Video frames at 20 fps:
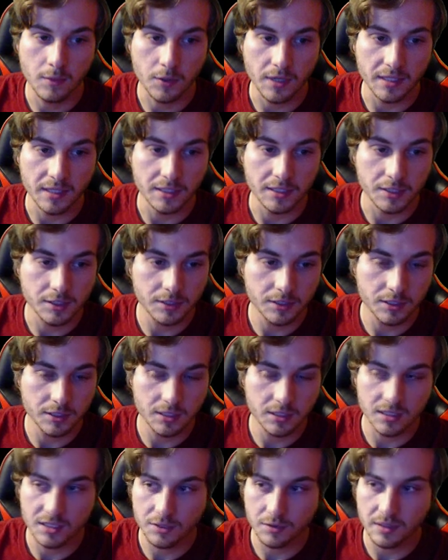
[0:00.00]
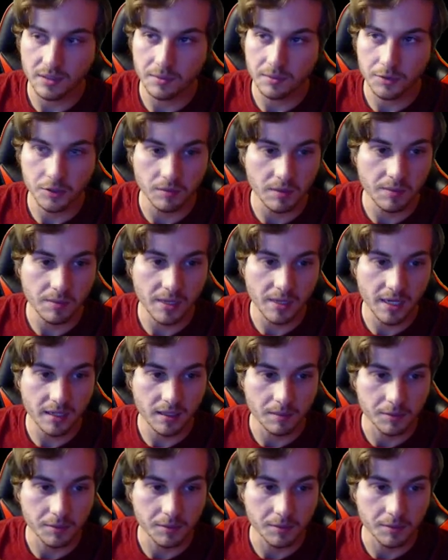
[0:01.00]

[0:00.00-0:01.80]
Okay, the stream should be back.